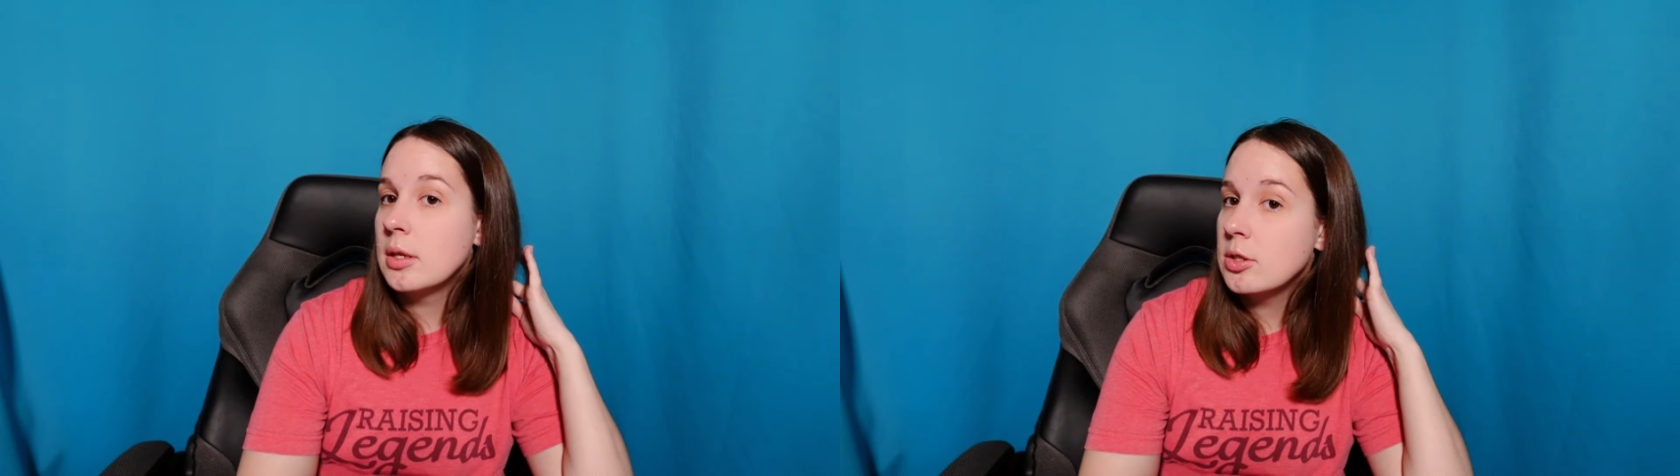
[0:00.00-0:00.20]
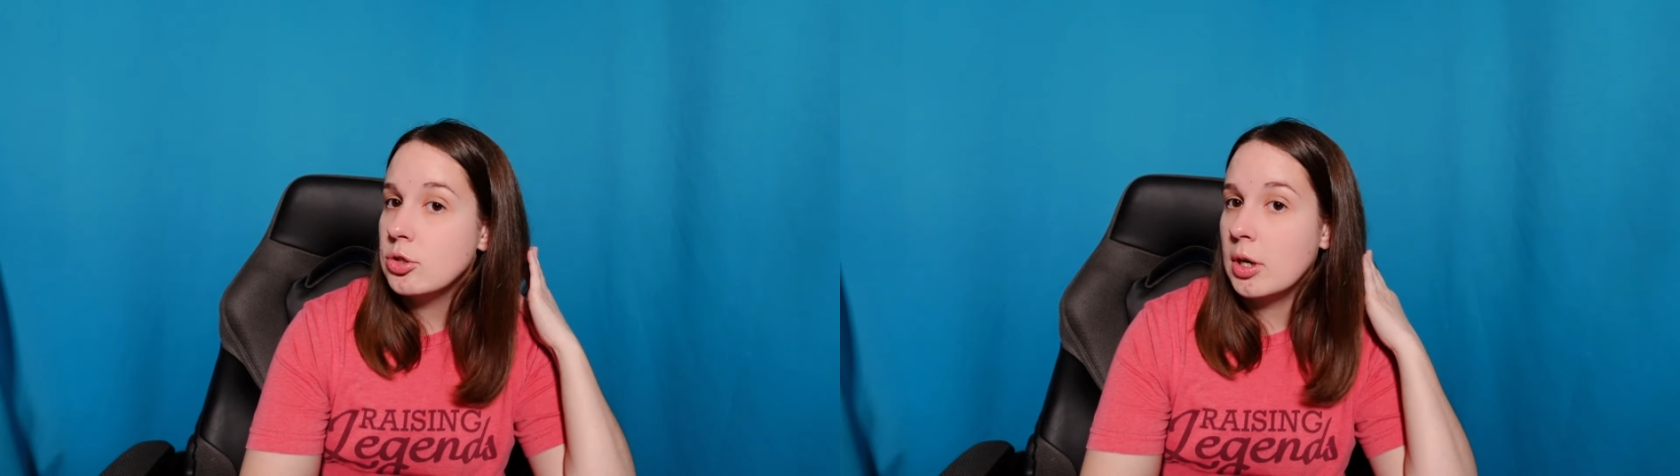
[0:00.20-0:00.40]

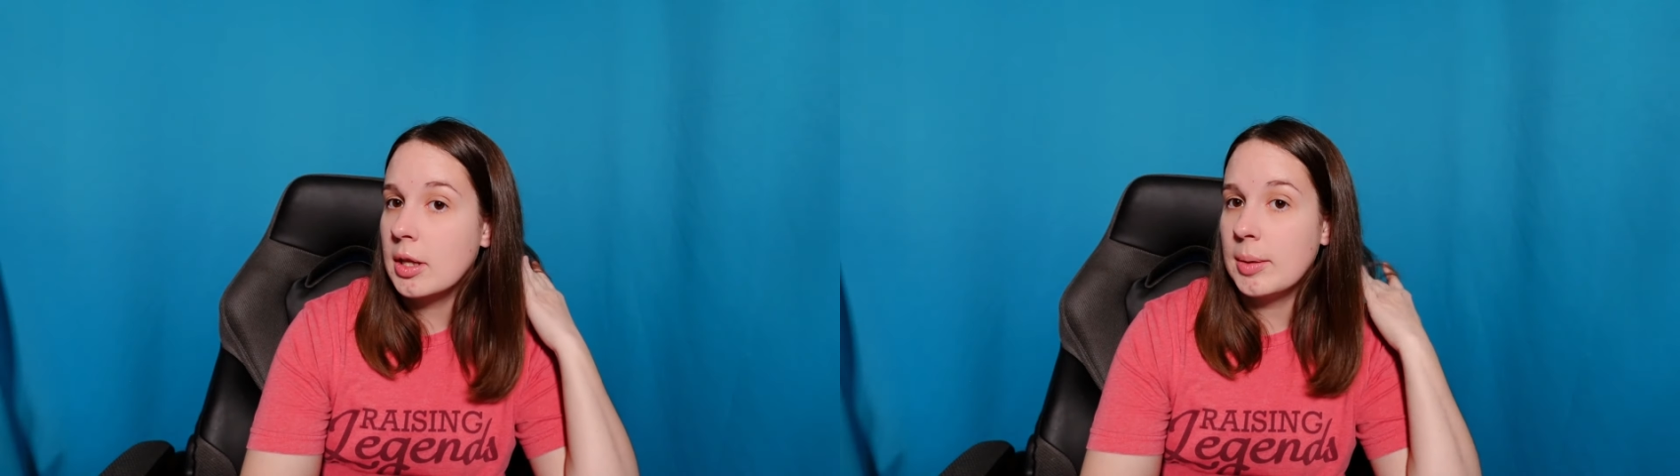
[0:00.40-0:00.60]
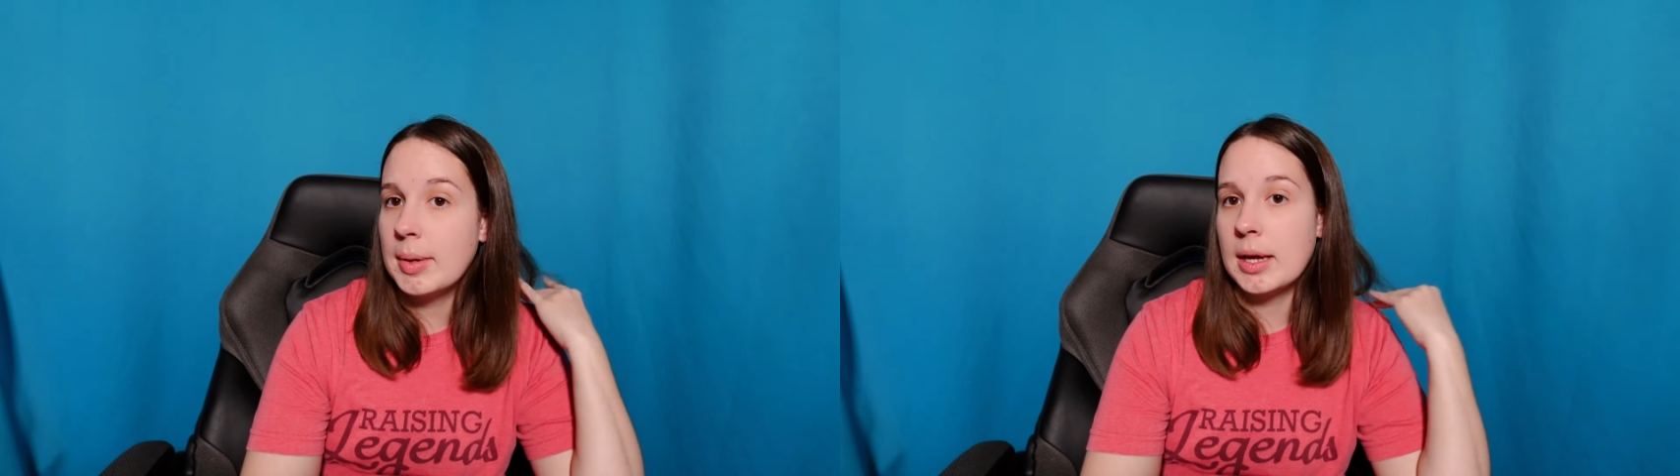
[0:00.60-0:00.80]

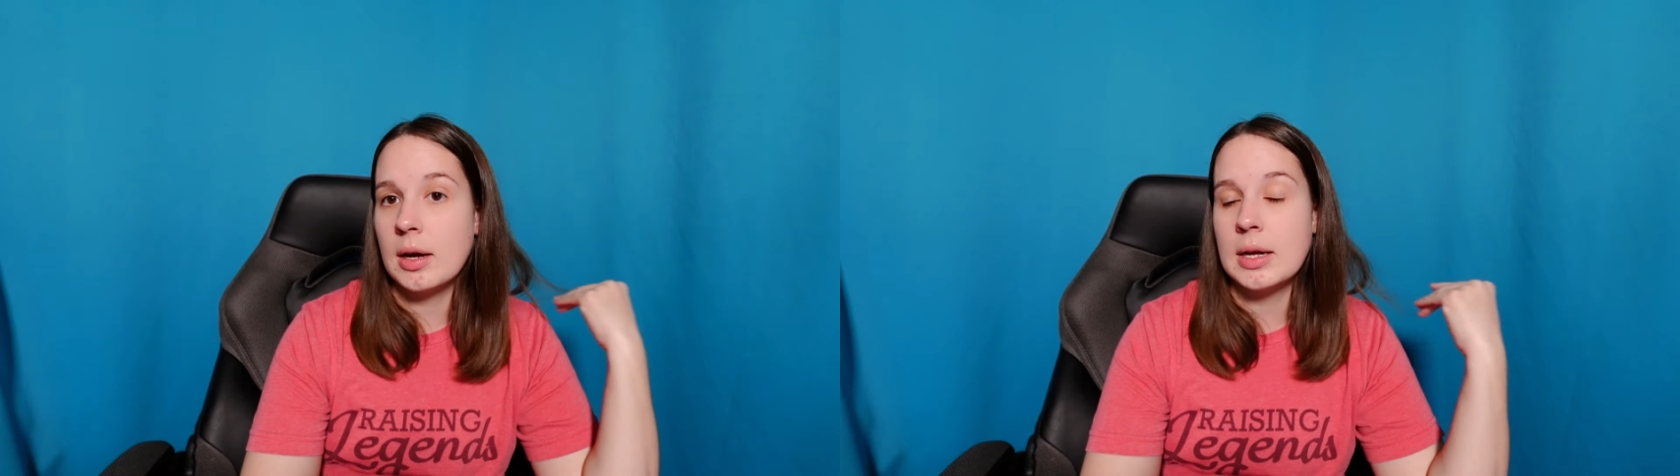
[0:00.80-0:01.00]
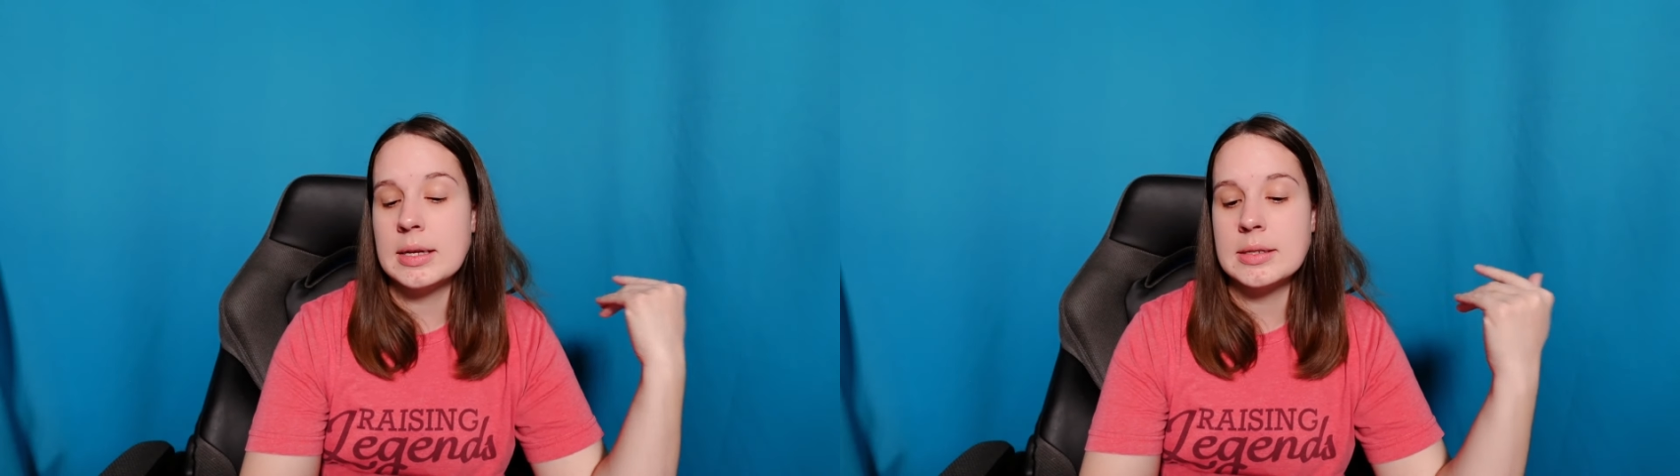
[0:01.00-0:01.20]
strictly
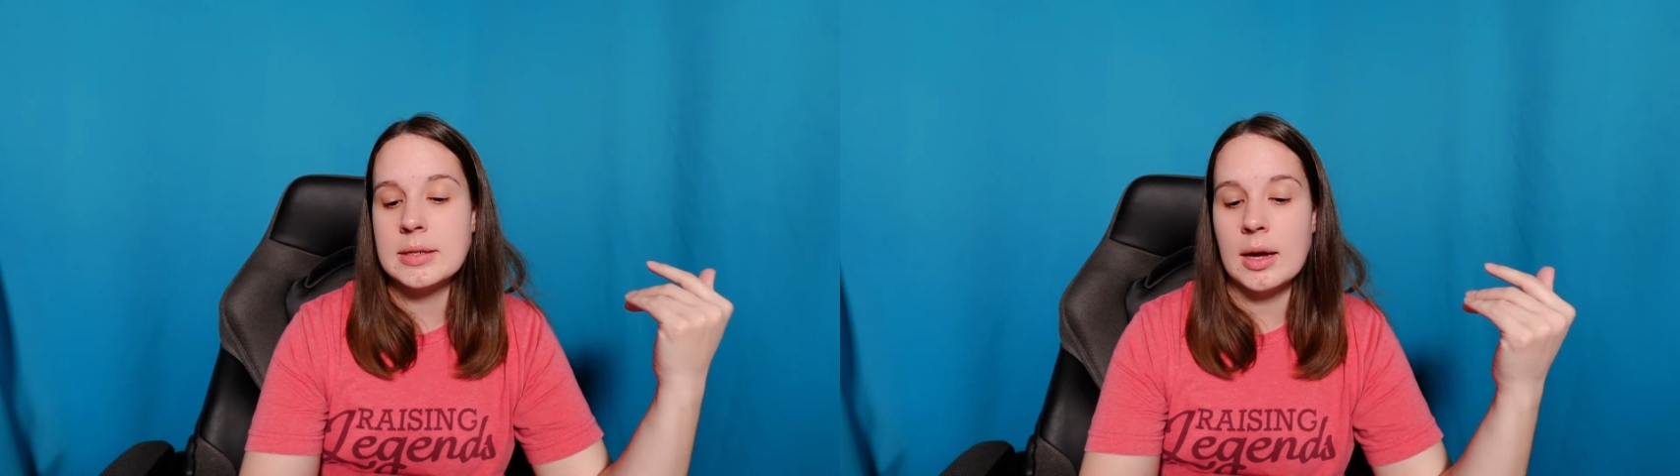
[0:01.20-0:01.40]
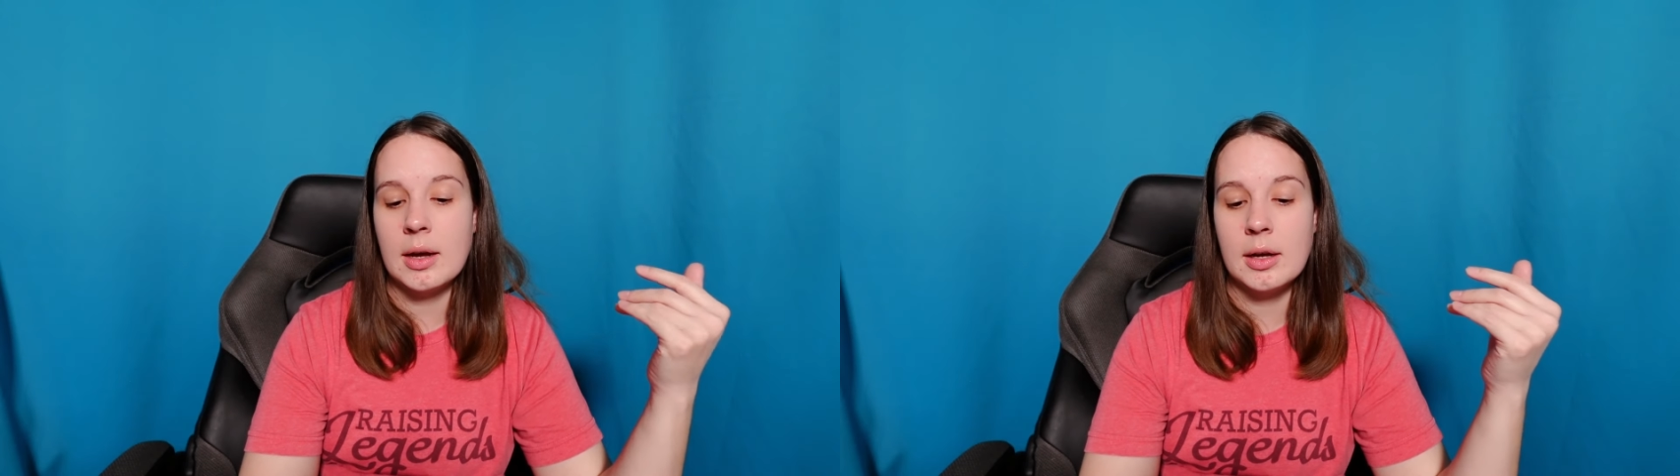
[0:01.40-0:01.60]
because
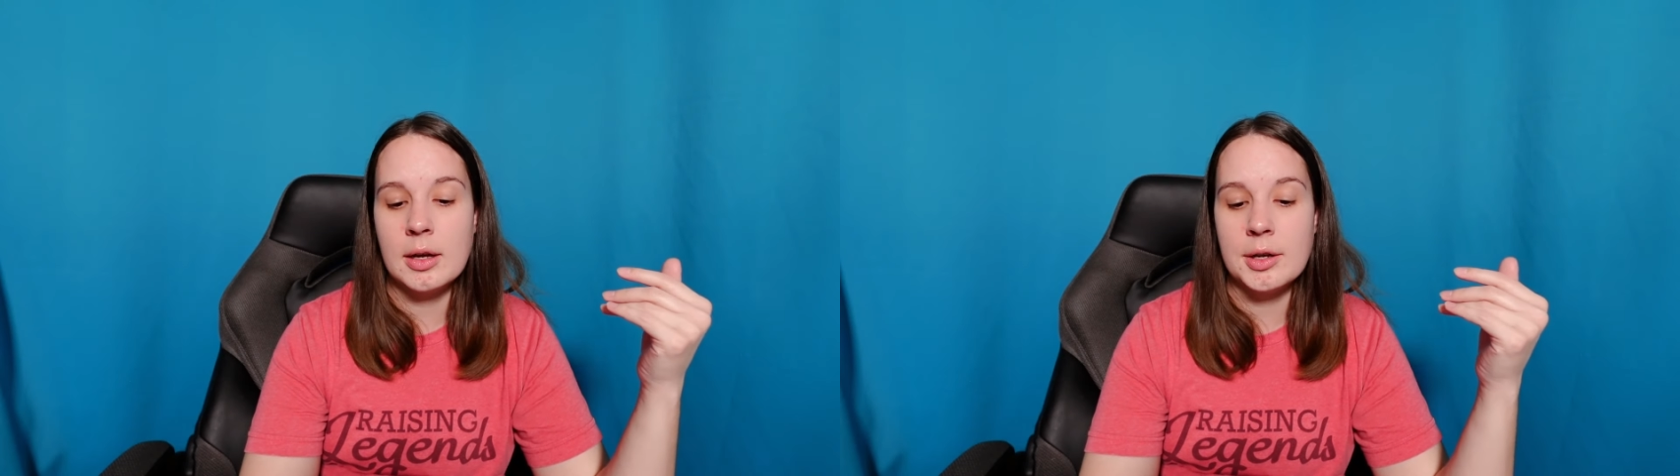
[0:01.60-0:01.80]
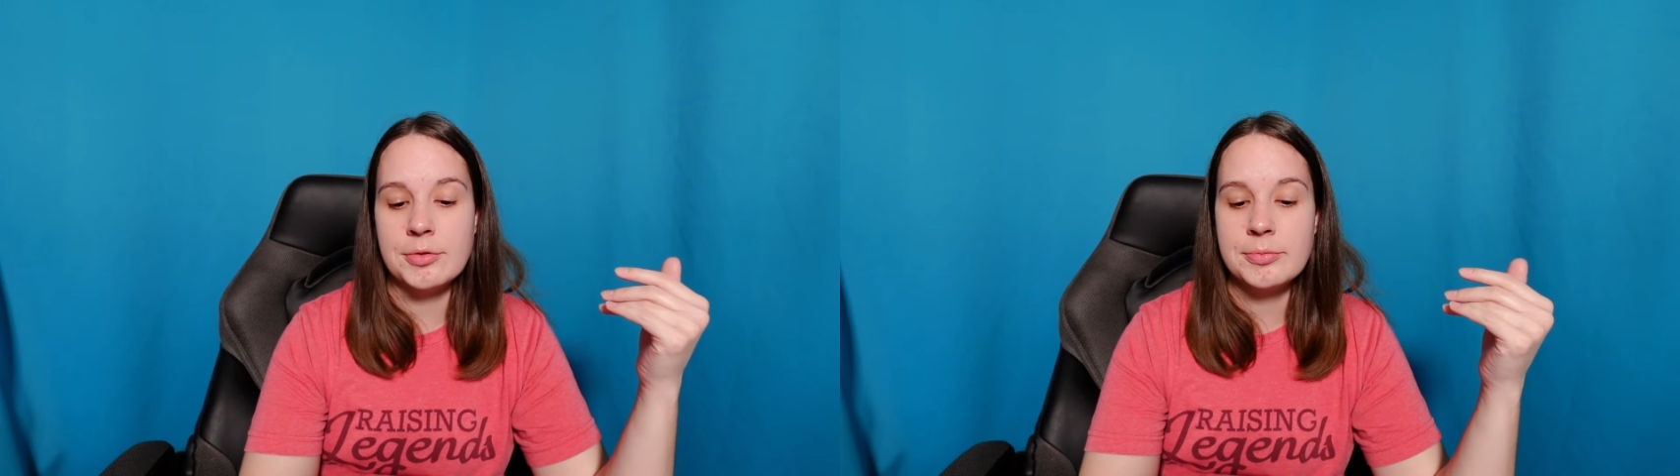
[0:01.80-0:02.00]

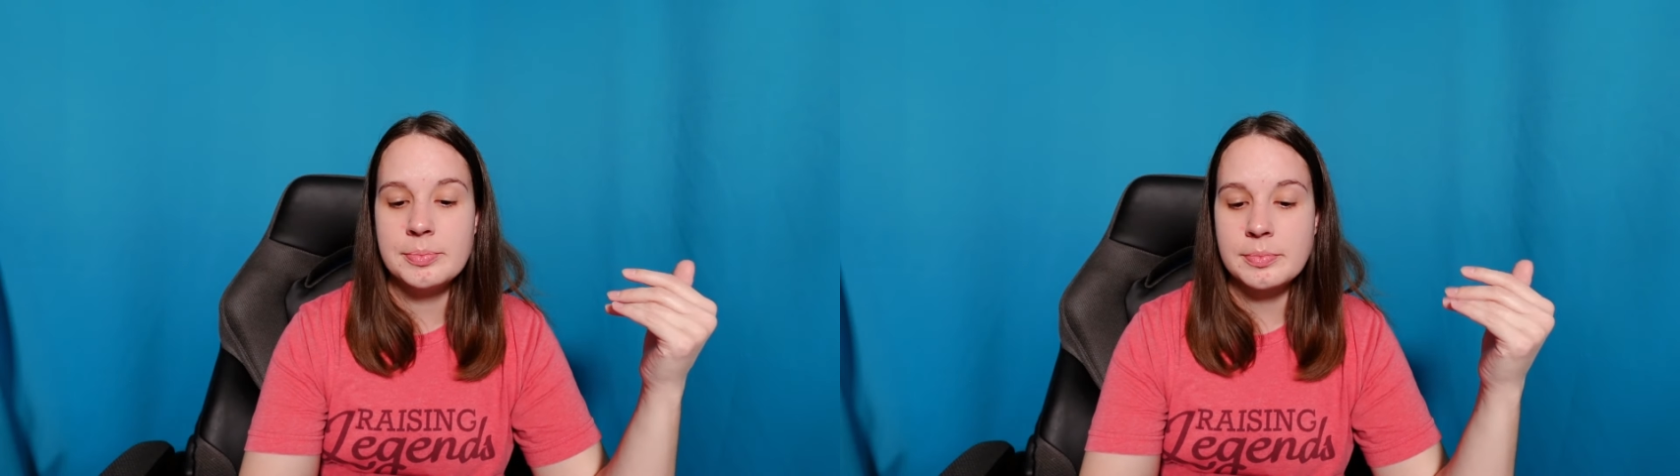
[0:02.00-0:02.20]
of